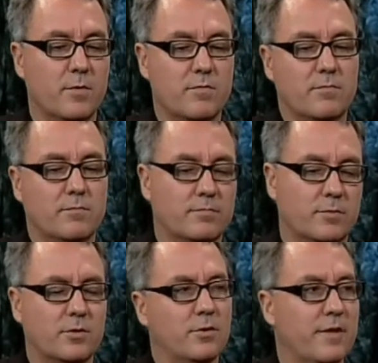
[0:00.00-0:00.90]
those
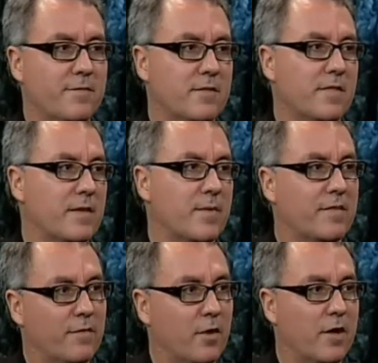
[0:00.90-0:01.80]
cliffs that they
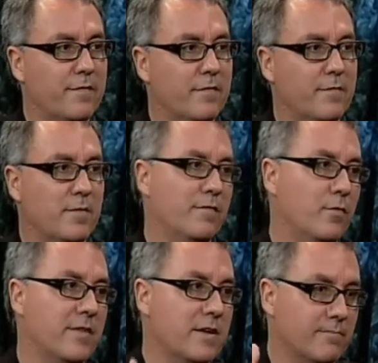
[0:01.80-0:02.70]
might fall off of
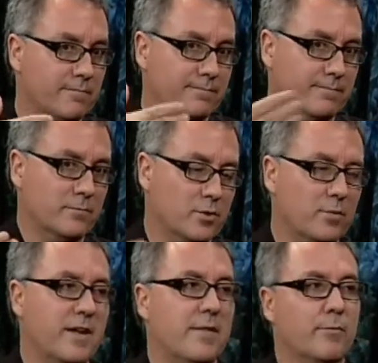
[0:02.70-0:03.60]
before they
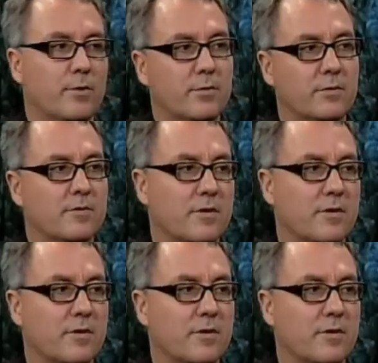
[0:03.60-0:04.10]
go down the road.